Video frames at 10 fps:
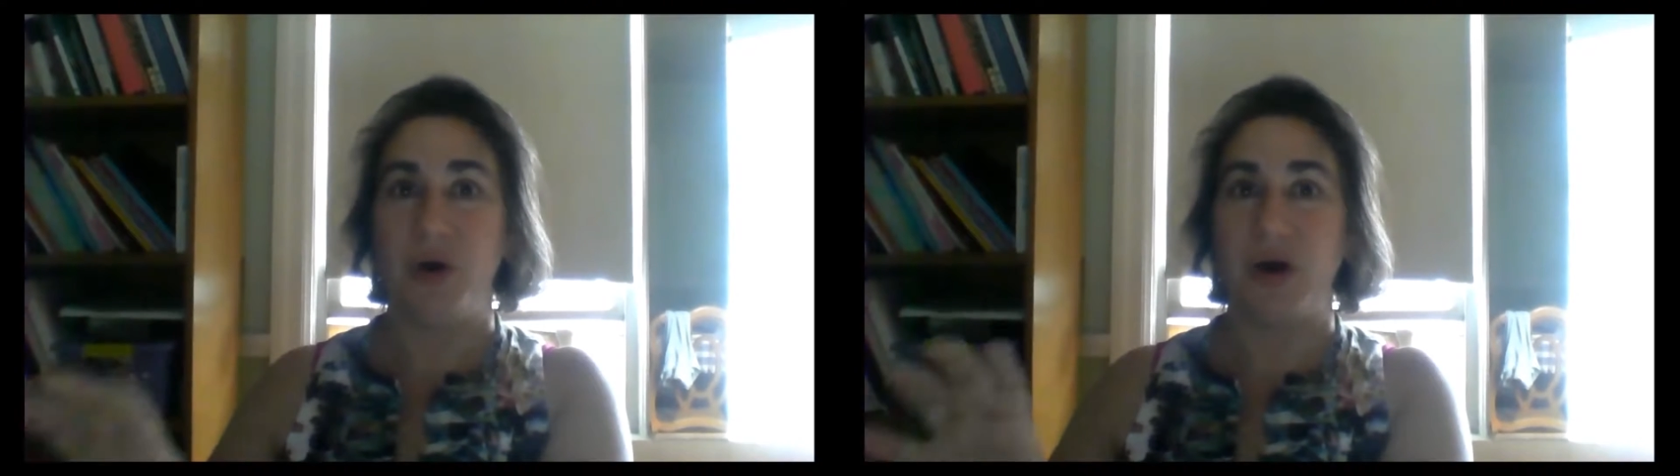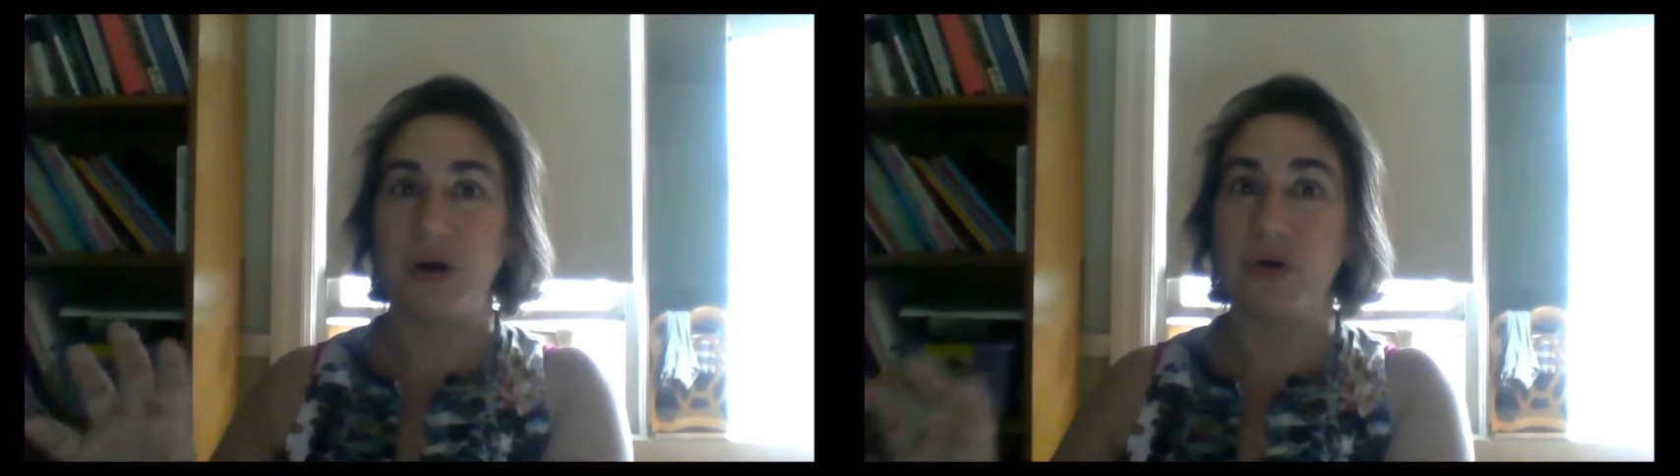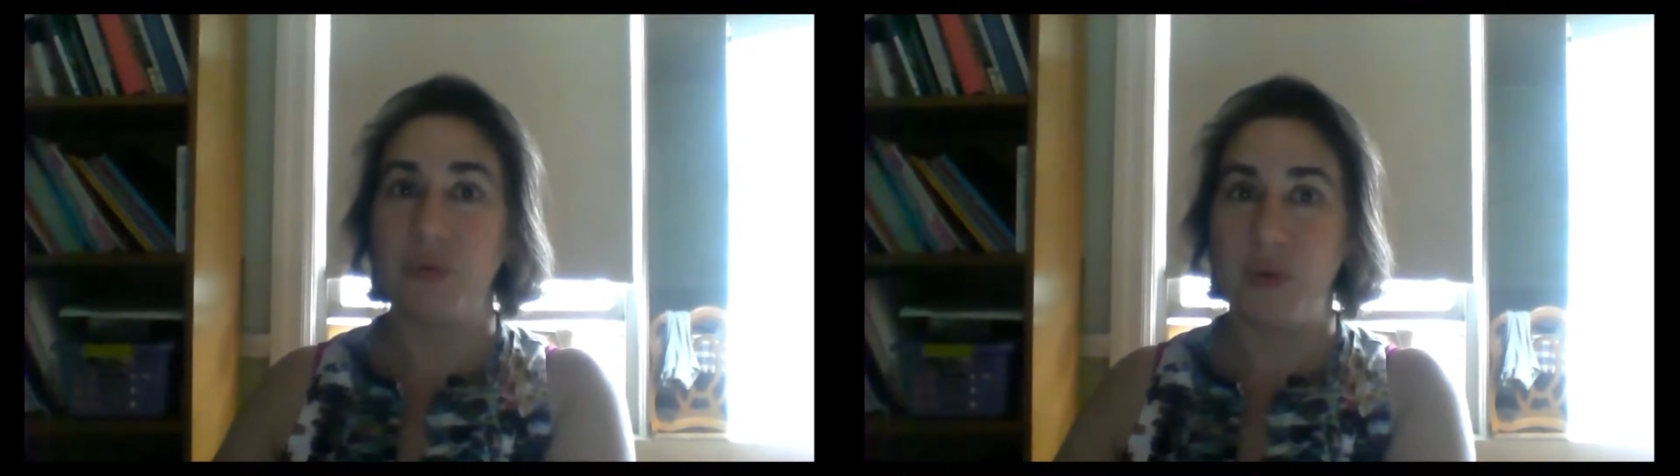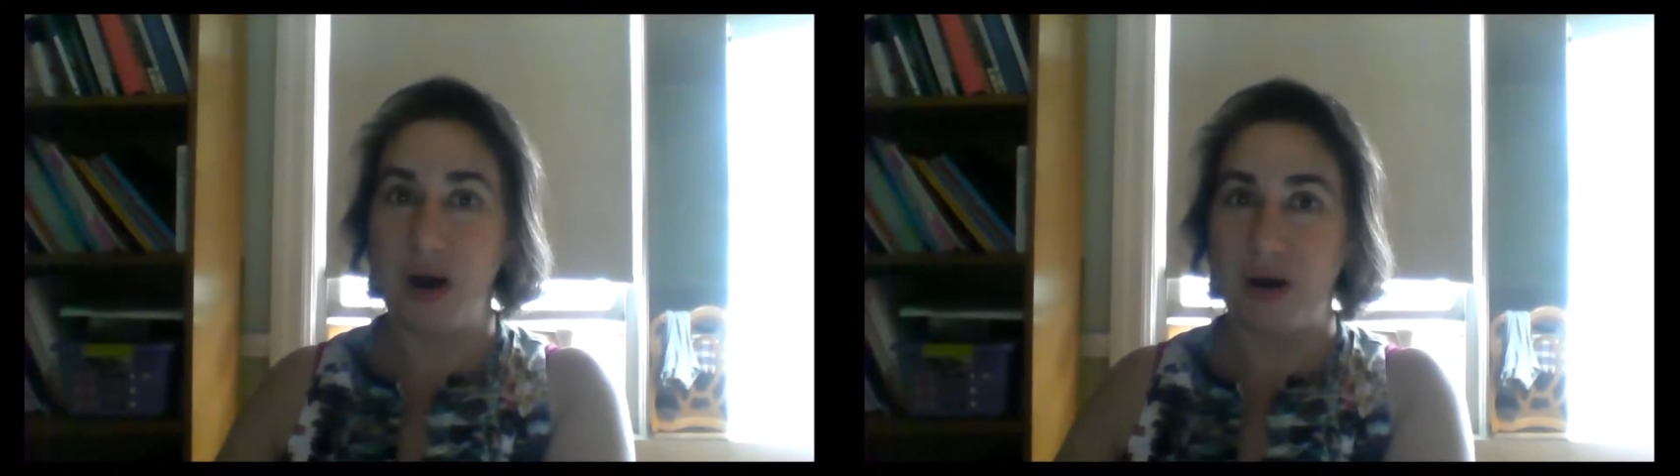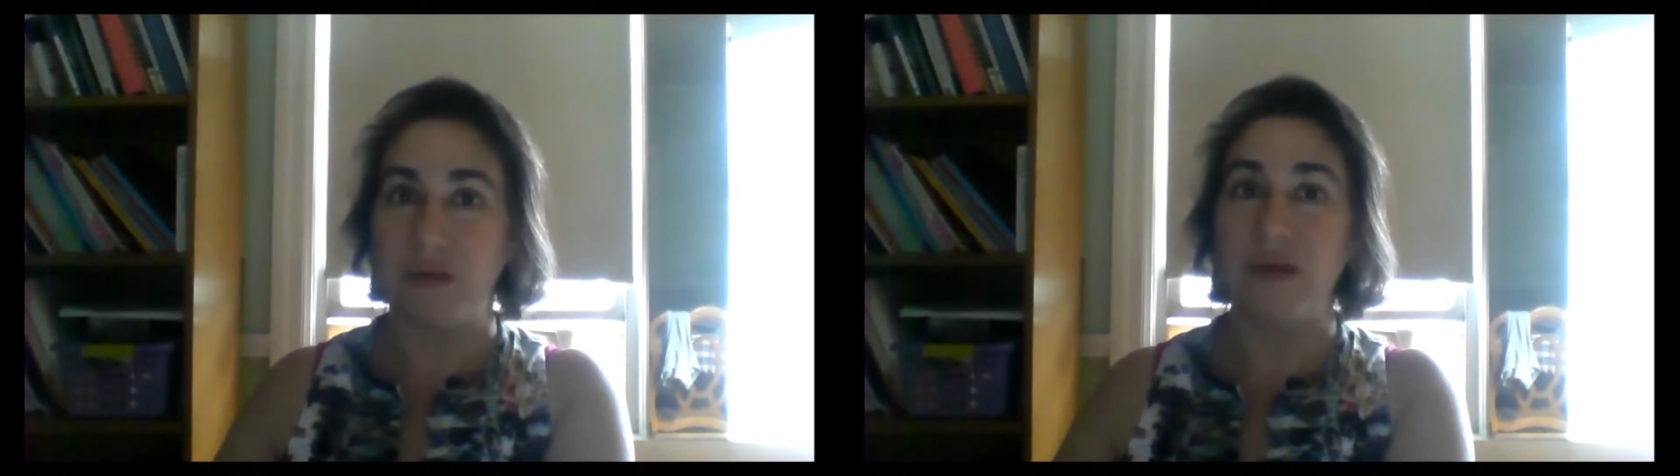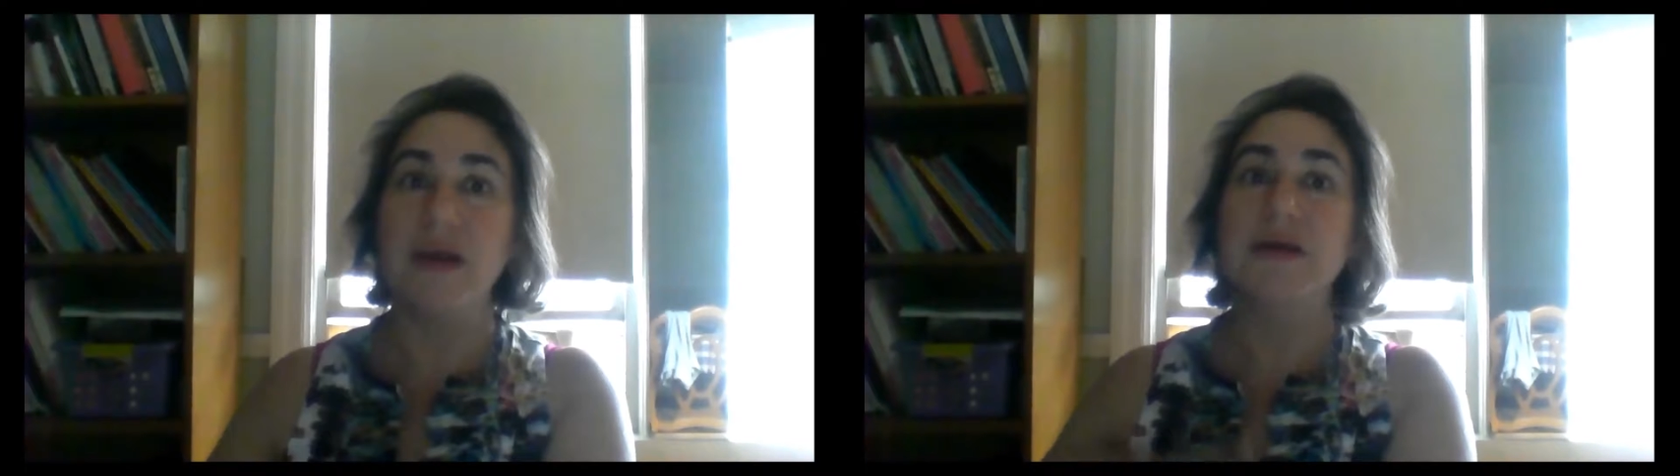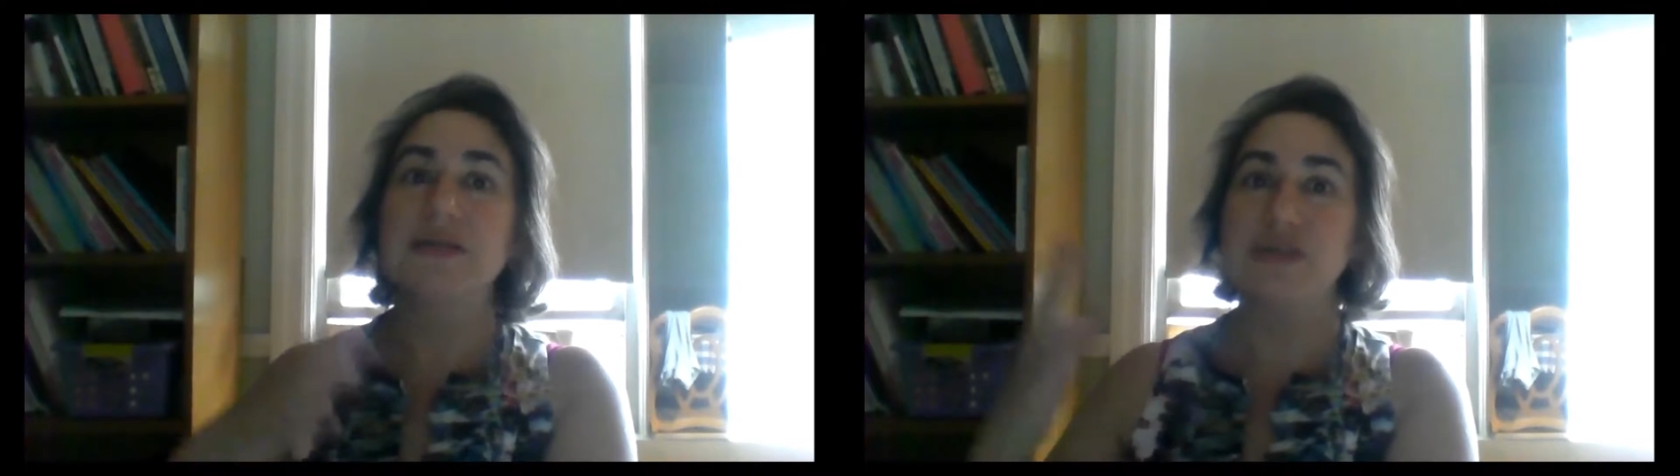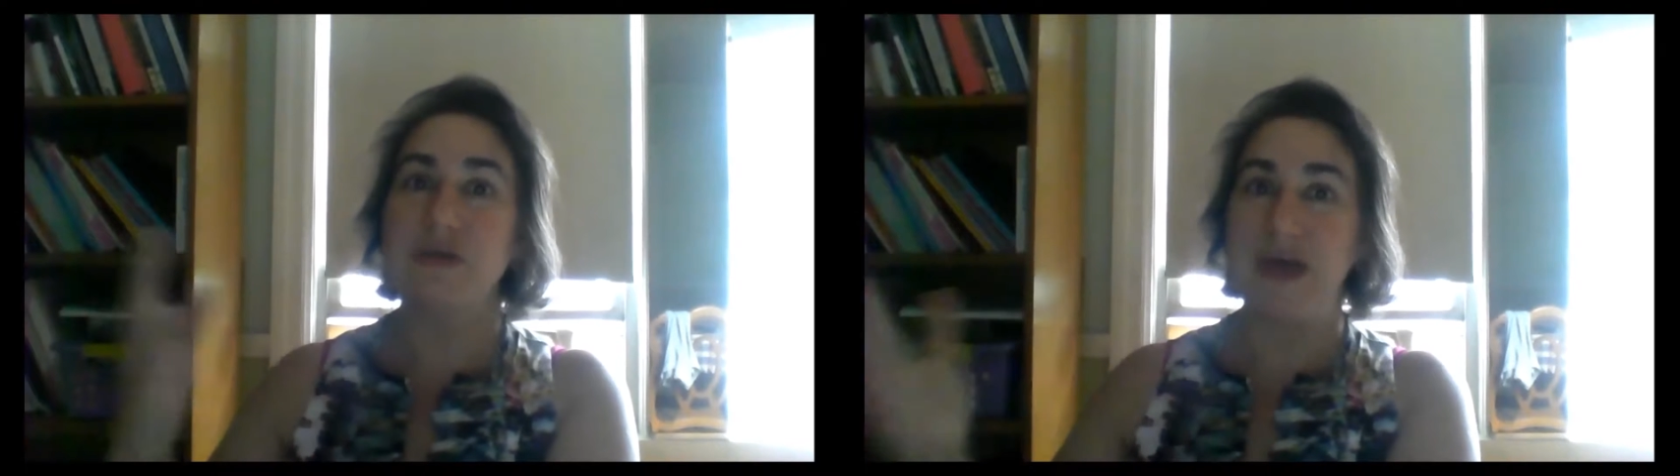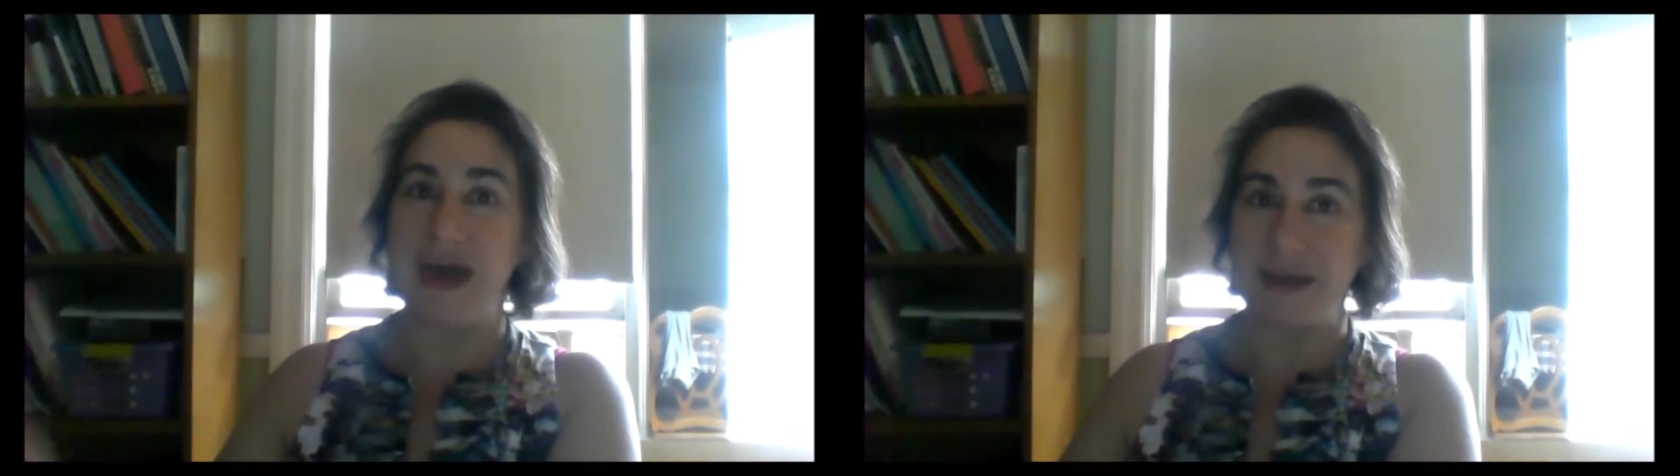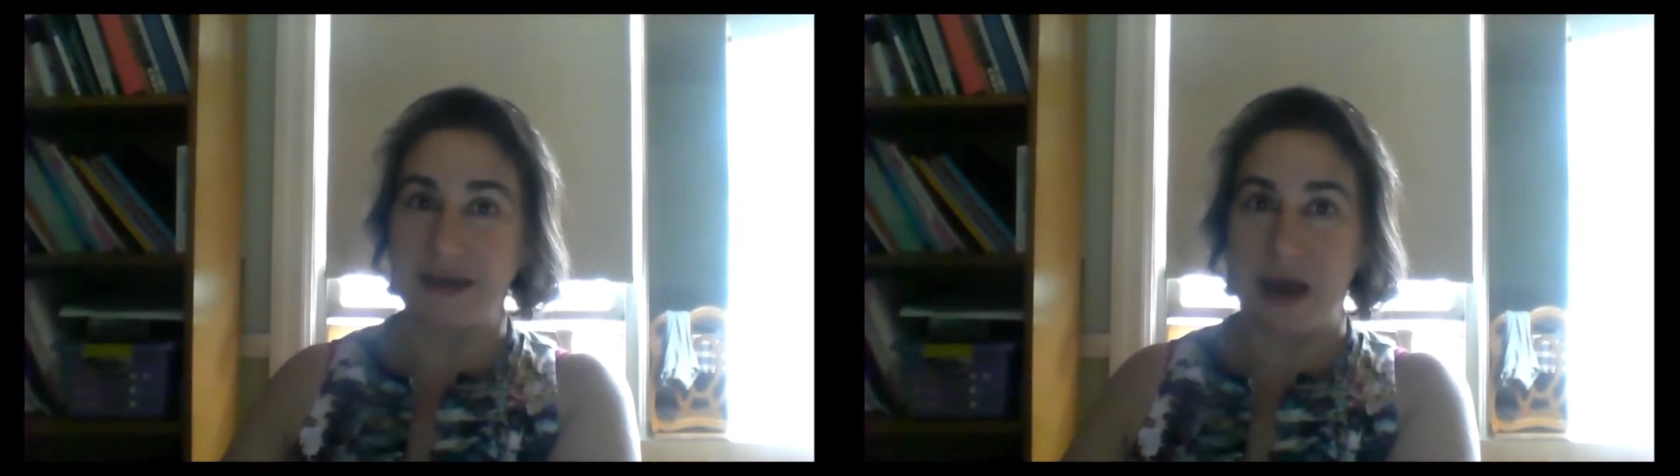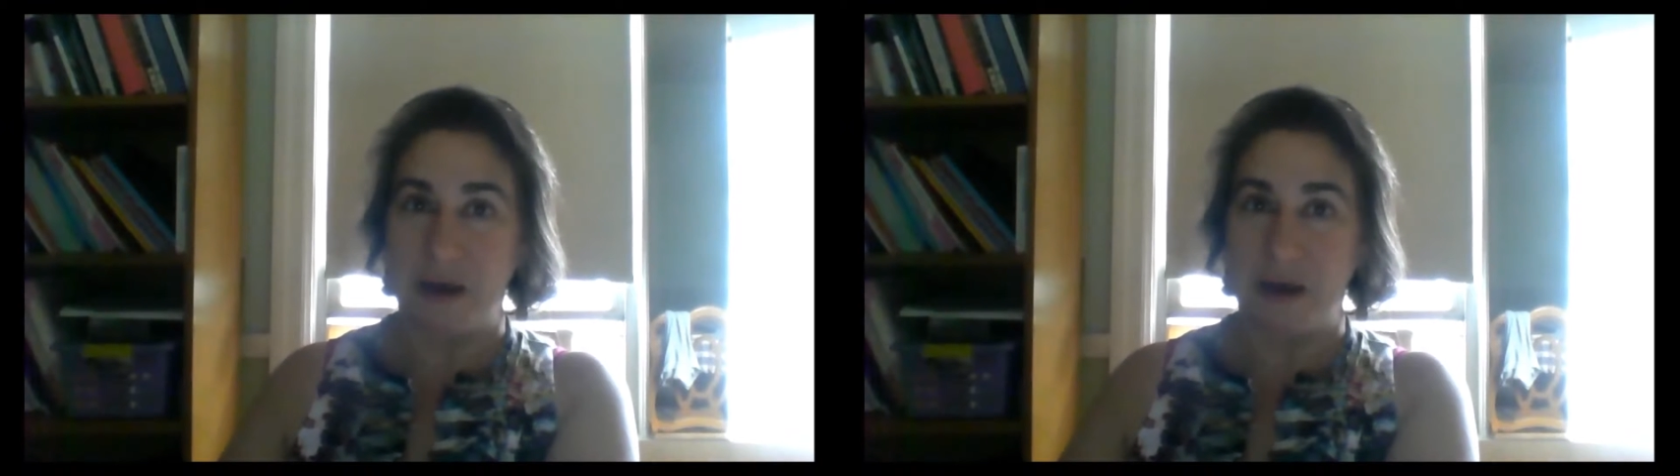on her wall so that